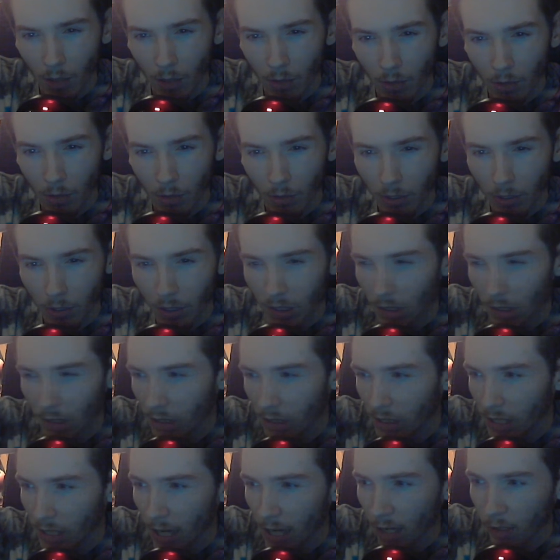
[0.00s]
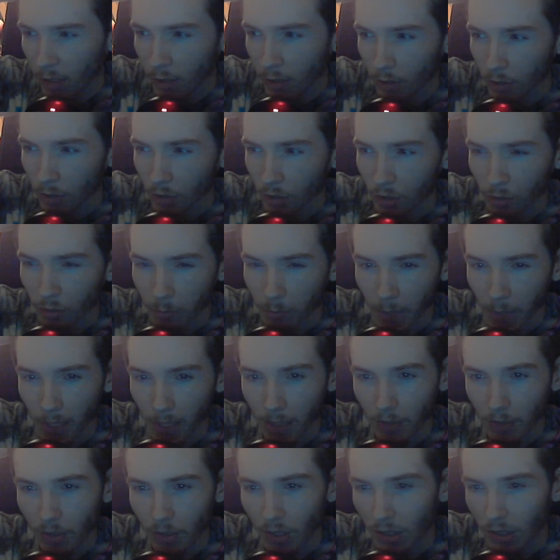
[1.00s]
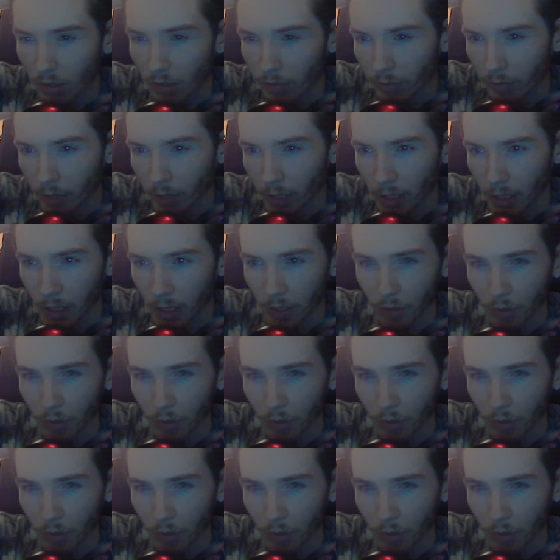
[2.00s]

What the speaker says: This entire illness of mine, schizophrenia,